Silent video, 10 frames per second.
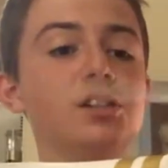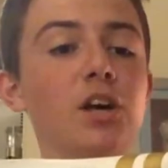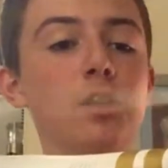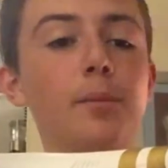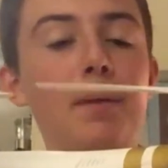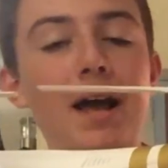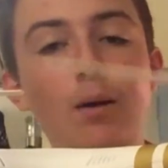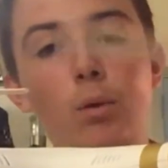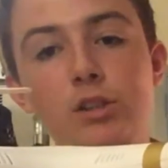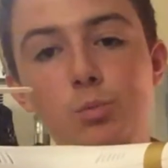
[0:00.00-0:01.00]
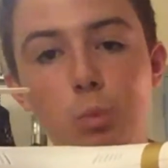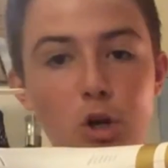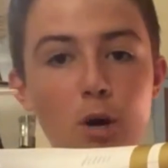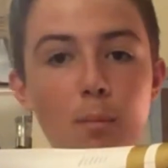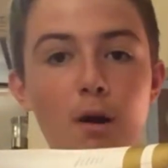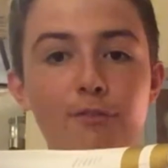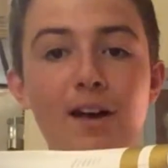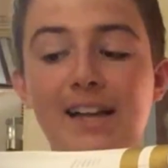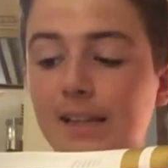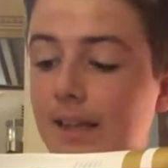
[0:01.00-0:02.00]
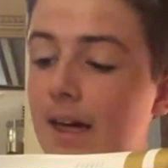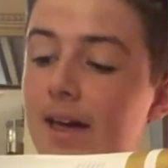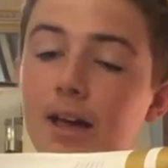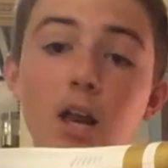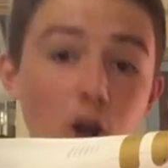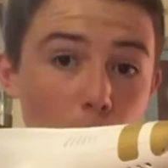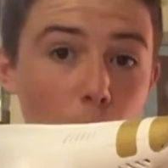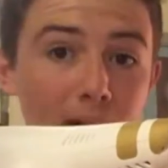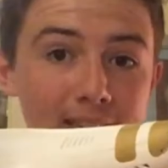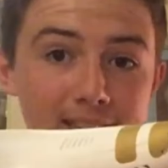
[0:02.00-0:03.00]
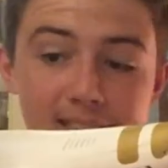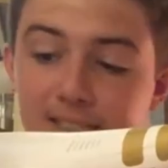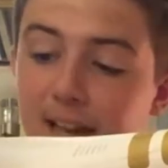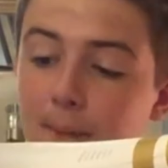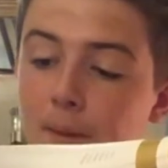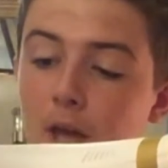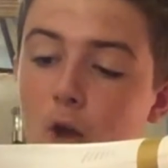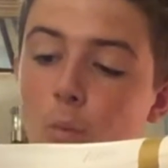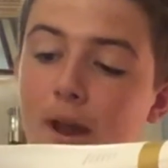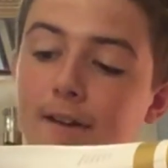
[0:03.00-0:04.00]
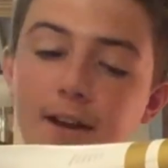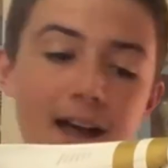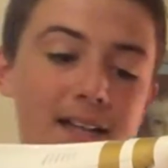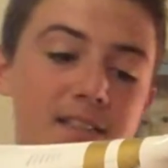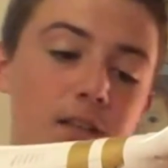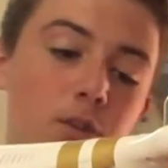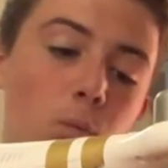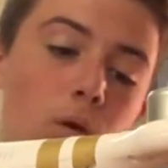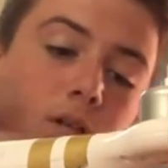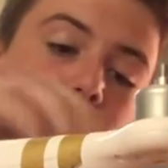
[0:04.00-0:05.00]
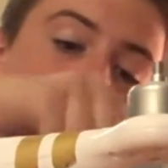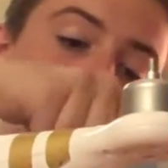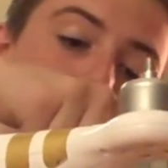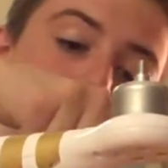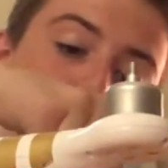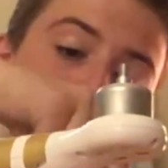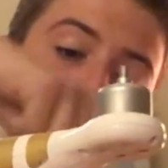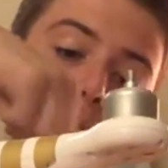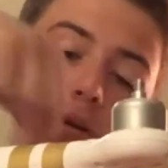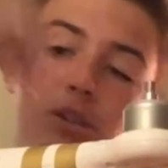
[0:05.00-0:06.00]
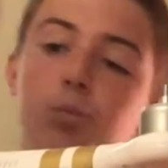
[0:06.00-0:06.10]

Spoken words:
ones will come off clockwise this time, whereas the white ones would go